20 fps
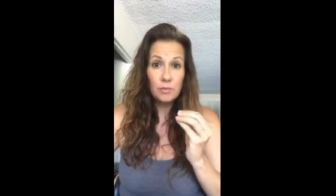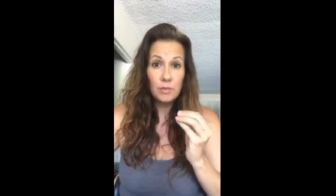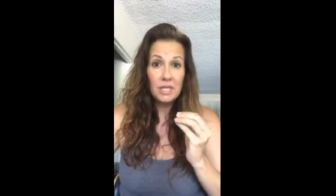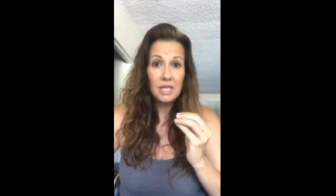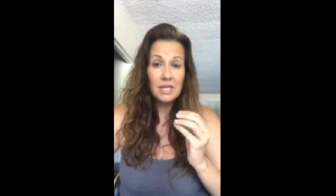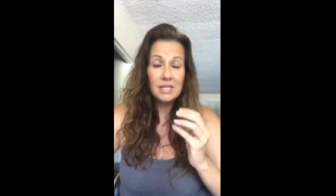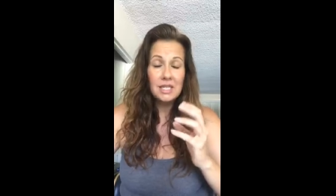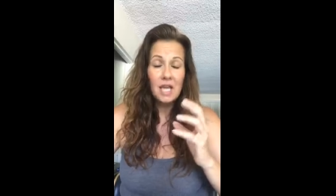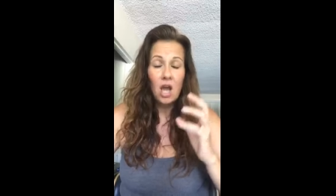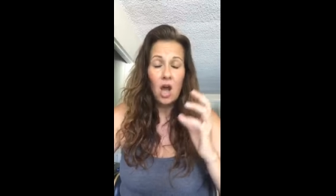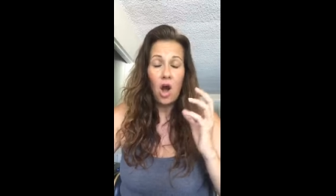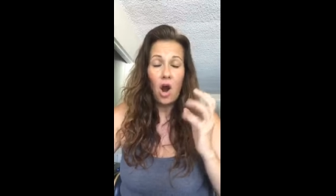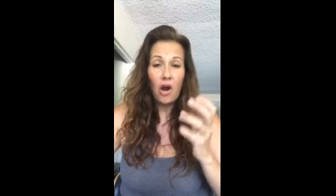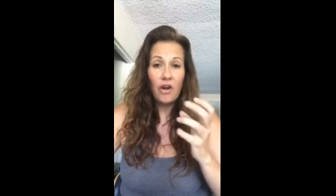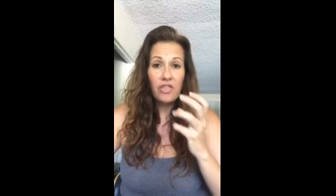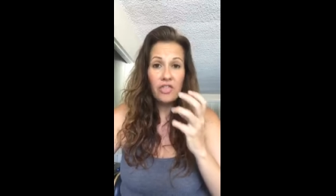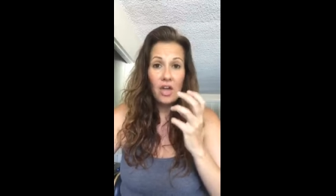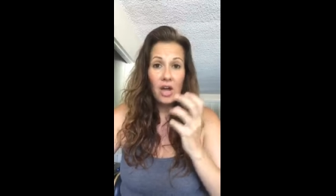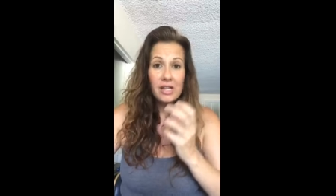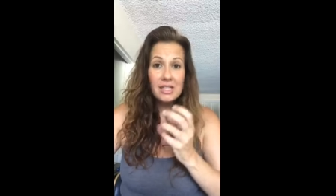Because
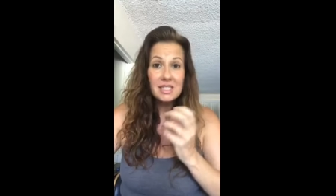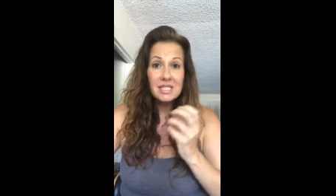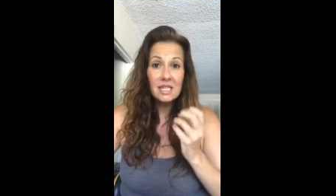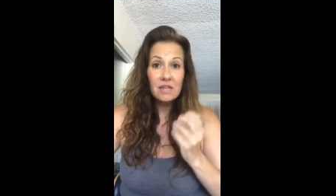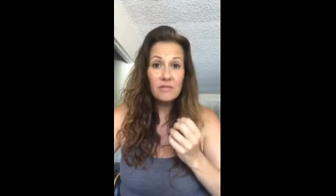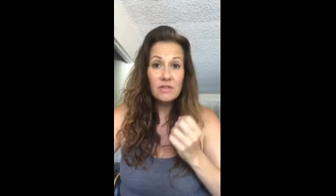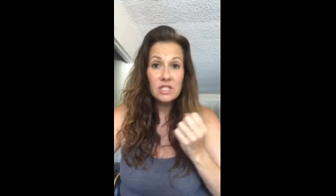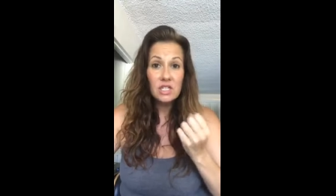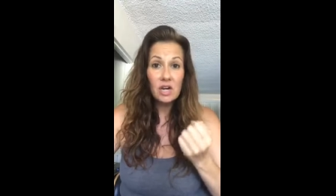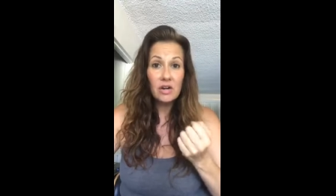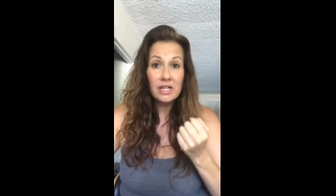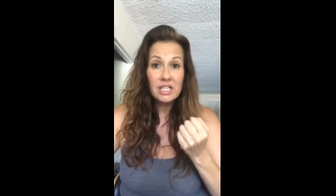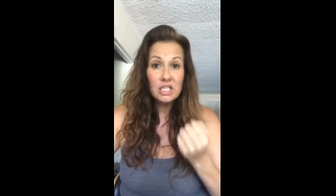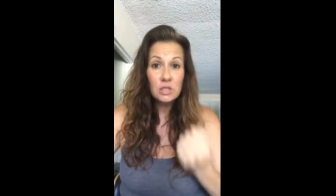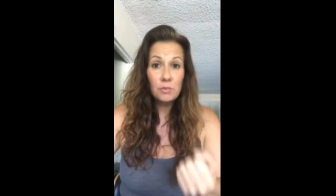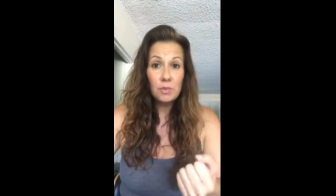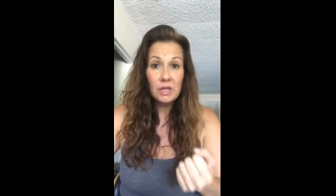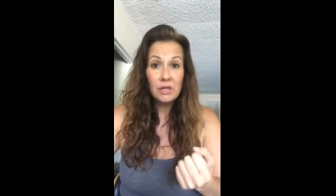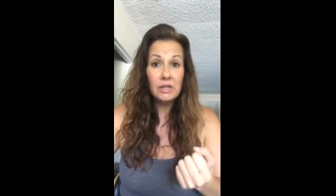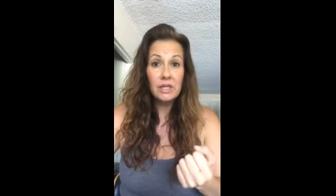our thoughts give us our
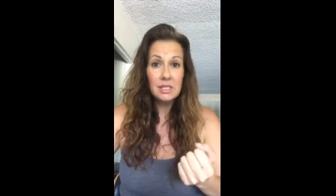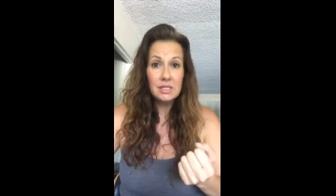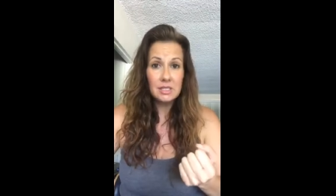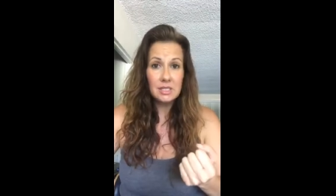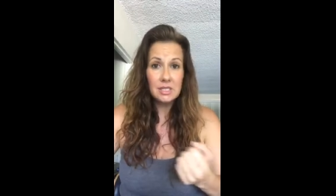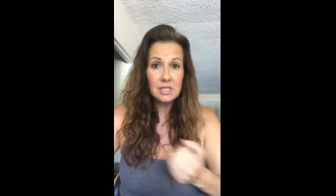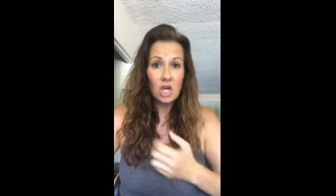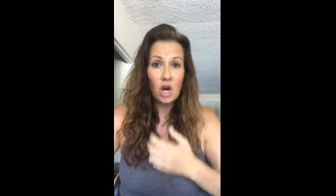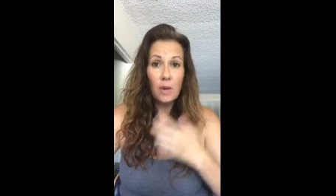experiences.